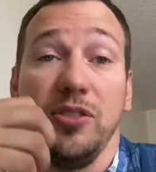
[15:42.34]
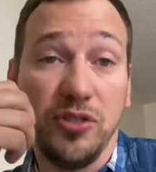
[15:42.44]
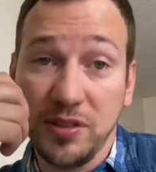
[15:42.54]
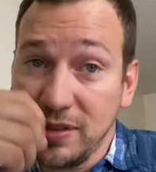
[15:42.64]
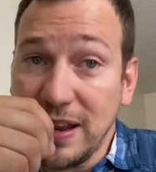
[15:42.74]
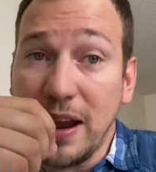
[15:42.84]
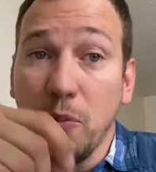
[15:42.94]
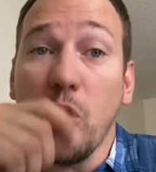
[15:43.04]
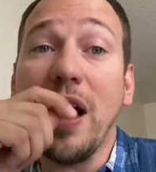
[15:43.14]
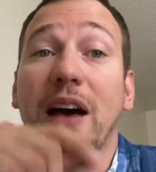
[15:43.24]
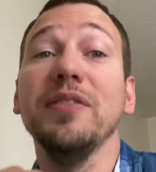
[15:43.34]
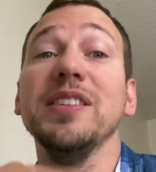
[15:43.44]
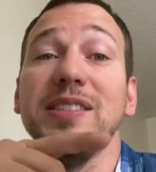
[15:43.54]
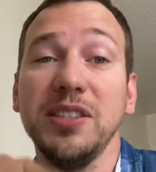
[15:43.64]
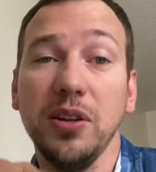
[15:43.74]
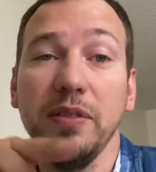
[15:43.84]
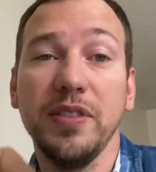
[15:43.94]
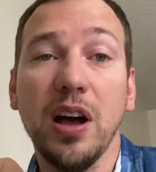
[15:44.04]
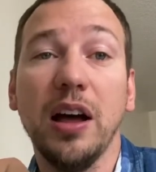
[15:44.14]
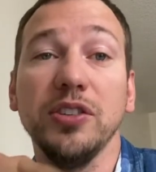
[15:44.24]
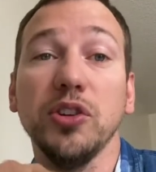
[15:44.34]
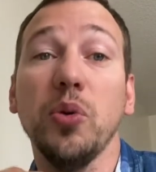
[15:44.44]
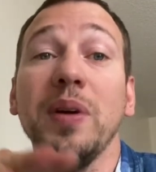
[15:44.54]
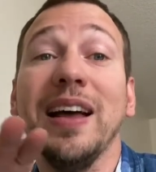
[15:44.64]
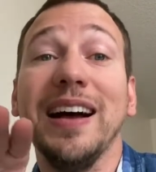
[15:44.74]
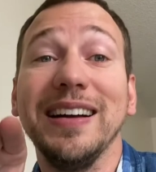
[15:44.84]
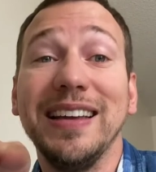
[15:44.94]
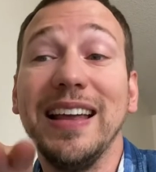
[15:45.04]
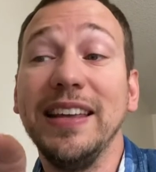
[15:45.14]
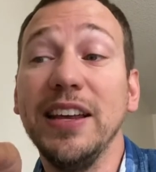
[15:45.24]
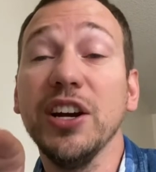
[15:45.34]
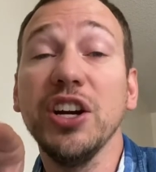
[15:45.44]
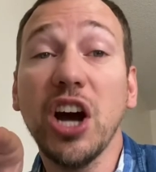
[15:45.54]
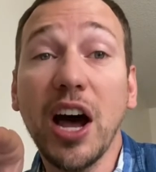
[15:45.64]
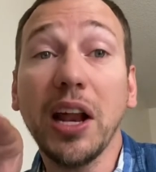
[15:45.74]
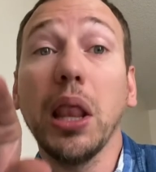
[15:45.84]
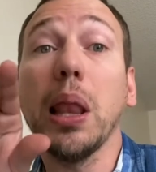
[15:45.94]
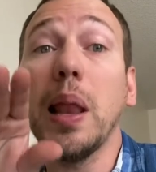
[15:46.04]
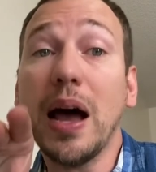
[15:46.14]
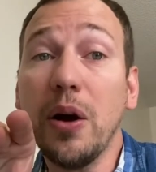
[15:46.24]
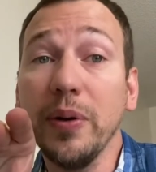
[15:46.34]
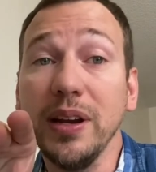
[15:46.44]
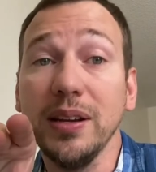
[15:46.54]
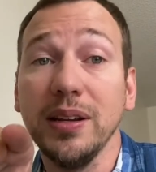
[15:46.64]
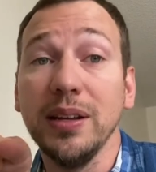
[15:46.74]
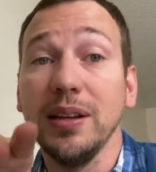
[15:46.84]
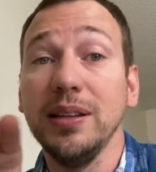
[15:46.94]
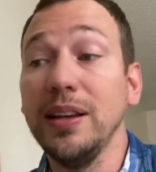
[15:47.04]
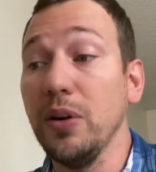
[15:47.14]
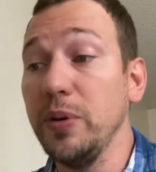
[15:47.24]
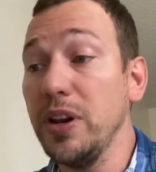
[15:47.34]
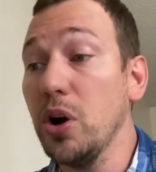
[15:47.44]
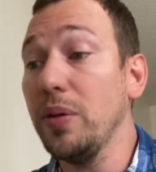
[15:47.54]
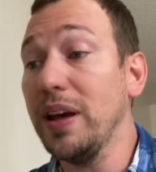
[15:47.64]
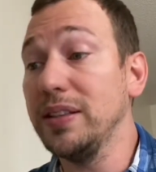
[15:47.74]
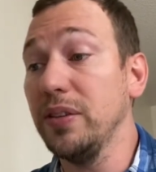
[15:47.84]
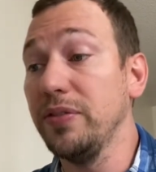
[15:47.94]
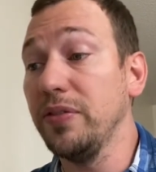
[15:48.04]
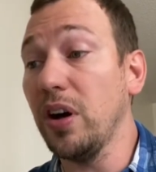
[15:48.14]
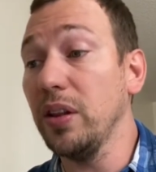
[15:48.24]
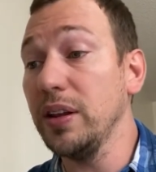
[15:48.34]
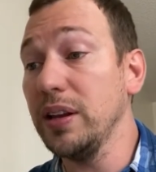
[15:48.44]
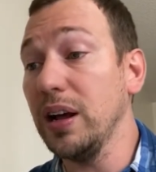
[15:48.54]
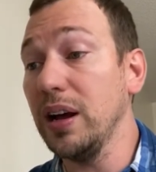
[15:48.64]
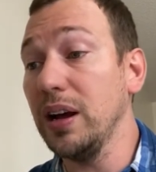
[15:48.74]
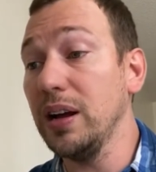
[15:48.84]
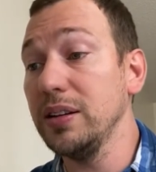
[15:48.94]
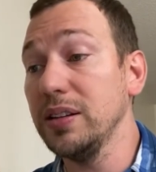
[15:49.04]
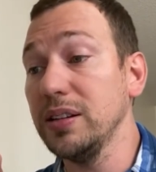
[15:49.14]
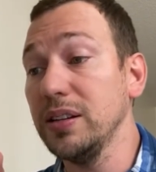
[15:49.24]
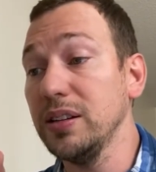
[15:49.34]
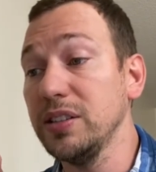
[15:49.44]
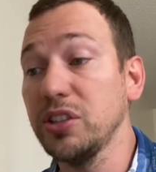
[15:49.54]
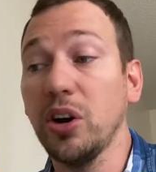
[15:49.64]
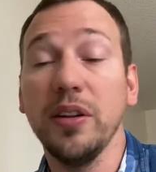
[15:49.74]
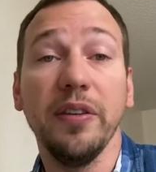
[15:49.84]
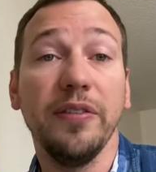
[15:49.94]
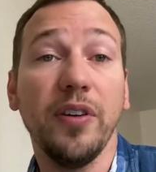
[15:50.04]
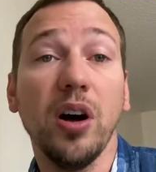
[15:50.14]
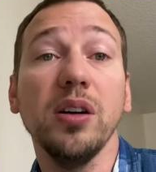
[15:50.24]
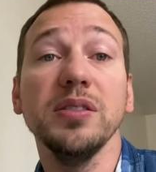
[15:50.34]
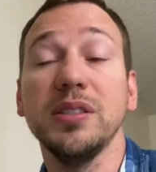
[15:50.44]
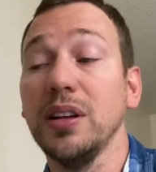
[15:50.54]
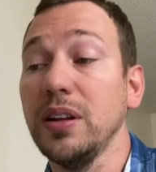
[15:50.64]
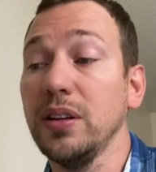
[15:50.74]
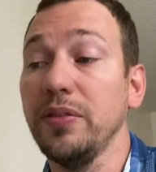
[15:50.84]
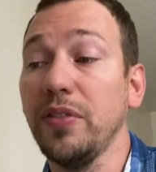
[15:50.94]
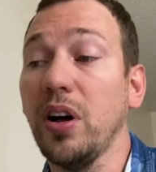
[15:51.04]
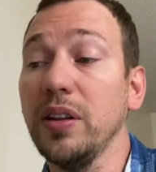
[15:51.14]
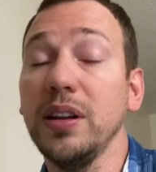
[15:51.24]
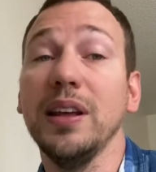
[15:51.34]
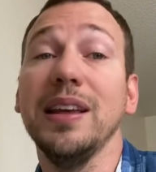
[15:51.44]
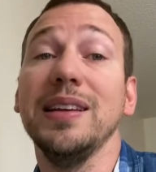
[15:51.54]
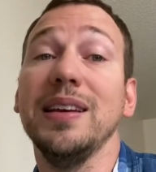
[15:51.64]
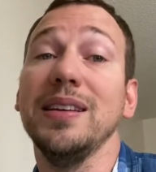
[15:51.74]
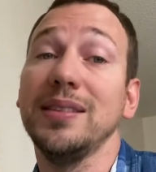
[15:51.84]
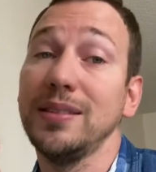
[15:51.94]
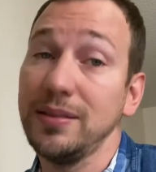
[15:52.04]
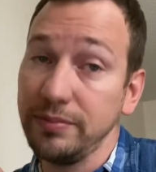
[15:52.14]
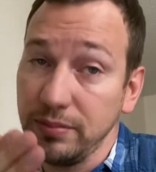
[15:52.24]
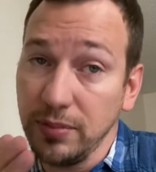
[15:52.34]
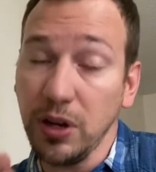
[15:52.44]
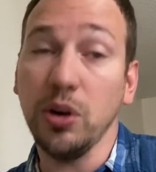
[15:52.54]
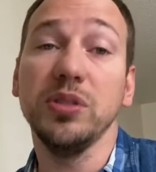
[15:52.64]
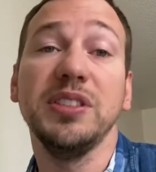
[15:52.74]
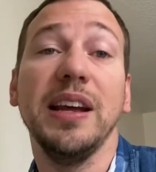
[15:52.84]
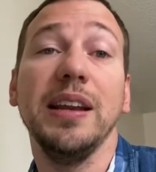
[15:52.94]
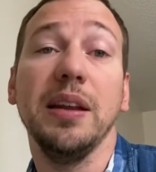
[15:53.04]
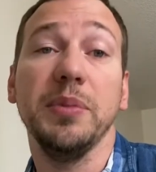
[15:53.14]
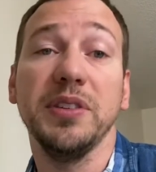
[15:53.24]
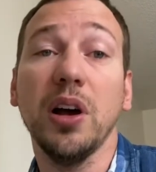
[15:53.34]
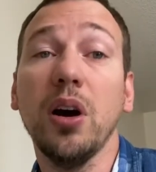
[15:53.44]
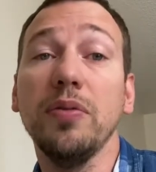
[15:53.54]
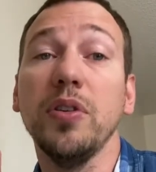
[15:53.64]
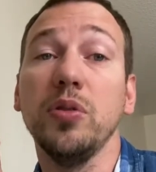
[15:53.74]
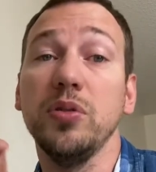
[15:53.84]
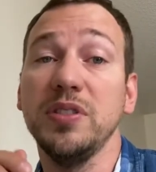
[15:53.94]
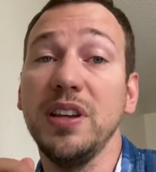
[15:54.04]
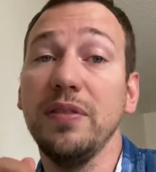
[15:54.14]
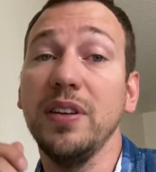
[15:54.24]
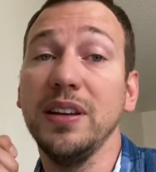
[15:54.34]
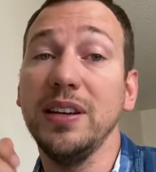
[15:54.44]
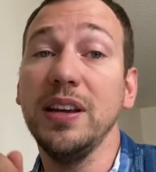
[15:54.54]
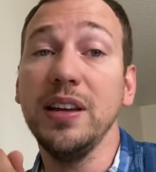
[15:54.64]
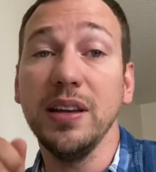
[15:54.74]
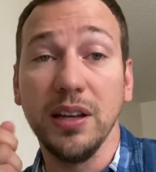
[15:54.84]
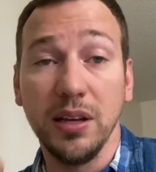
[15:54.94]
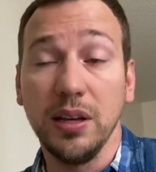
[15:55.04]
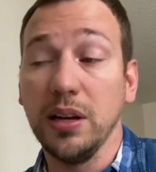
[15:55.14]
in Jesus' name, will have the seal of God. So again, here God allowing the, and we know that the fallen, the star that falls, the fallen is, you know, Satan himself, who is given the key